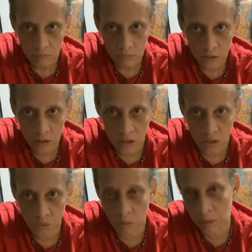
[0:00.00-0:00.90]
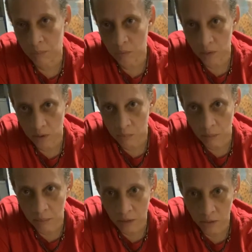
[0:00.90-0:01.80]
I see there's 3 people in here.
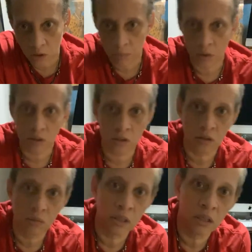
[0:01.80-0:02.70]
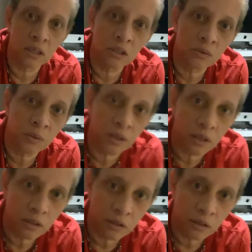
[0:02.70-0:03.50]
Maybe that third person is the one that needs the reading.